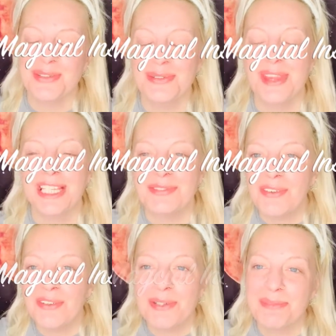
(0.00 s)
Thanks for
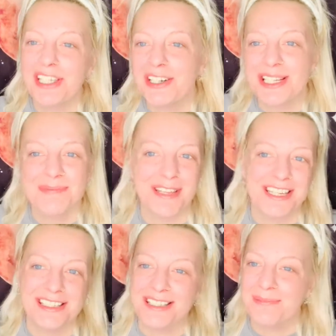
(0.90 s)
being here
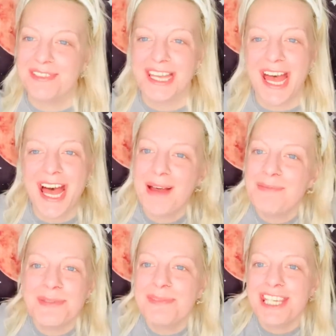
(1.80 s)
spending some time
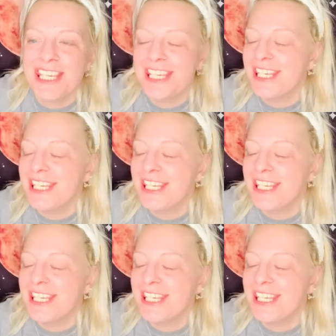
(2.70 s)
with me.